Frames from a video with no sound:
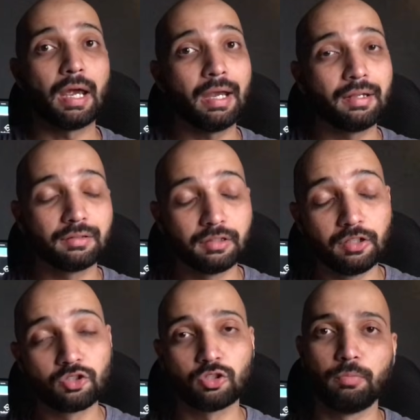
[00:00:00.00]
and the
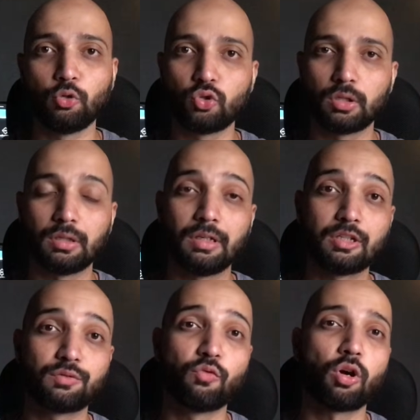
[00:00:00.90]
distribution,
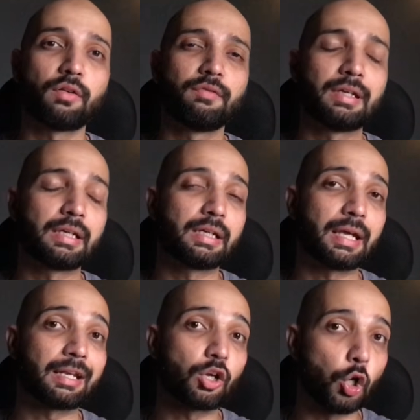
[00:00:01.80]
is what we
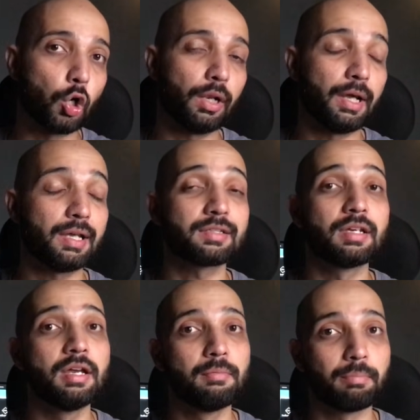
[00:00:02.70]
can call as
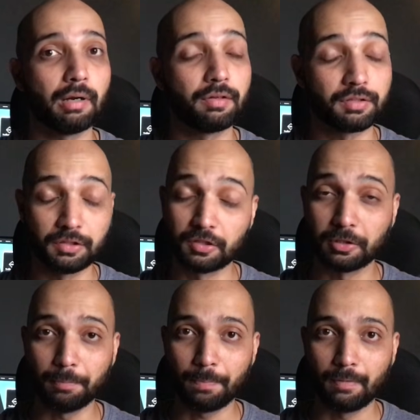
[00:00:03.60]
power
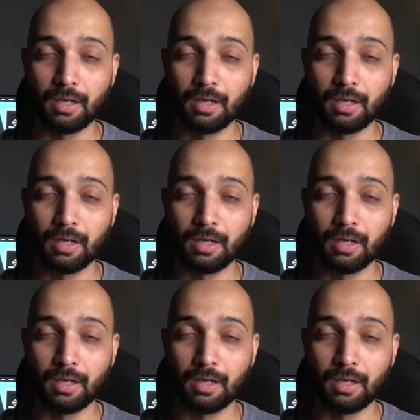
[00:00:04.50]
system.